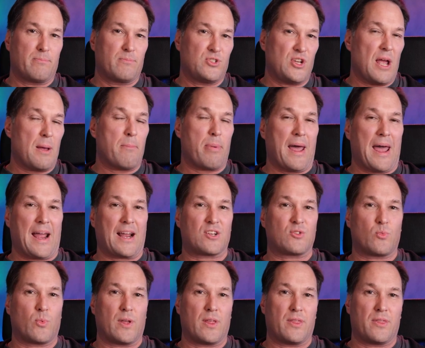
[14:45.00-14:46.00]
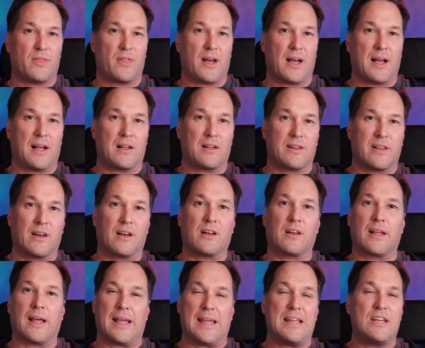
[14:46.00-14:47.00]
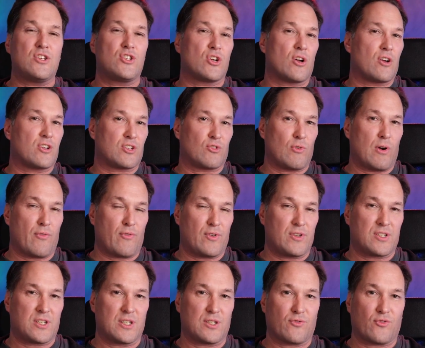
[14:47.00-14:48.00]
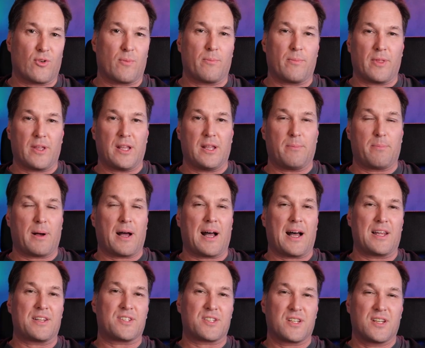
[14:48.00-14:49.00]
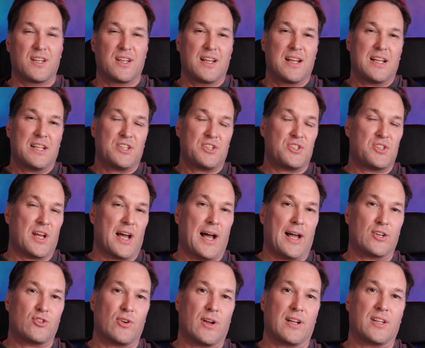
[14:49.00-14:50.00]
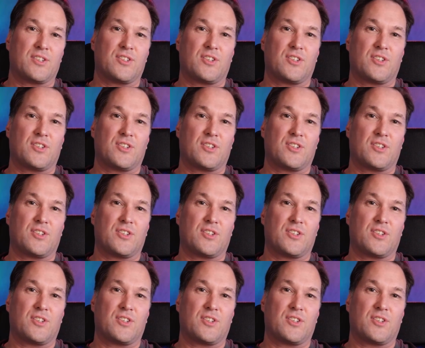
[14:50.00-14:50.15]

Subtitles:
jam-packed with little in-jokes and references from the past Star Trek